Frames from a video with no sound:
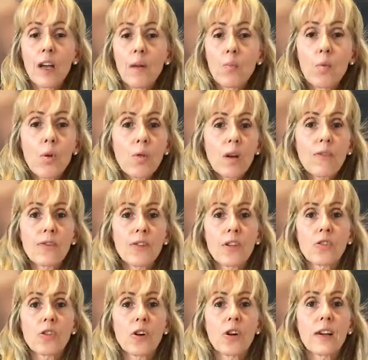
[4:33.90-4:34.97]
More often
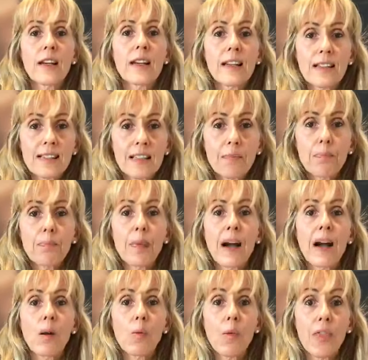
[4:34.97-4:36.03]
than not, it's
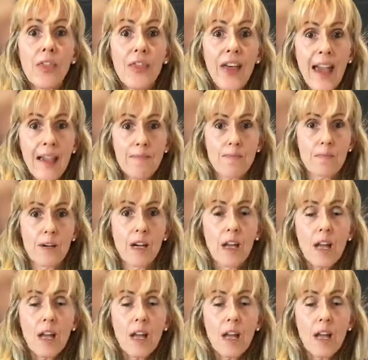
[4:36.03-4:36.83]
about them.